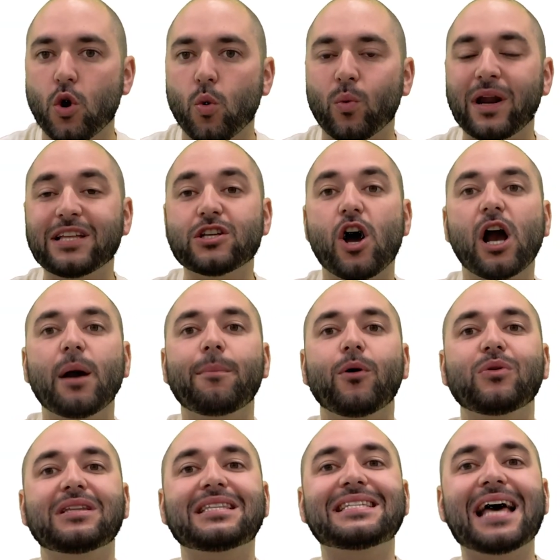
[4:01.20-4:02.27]
when I talk
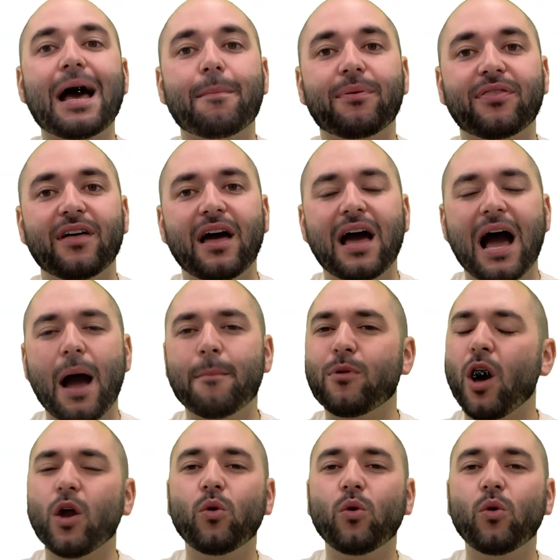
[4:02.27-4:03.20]
about depth, I'm not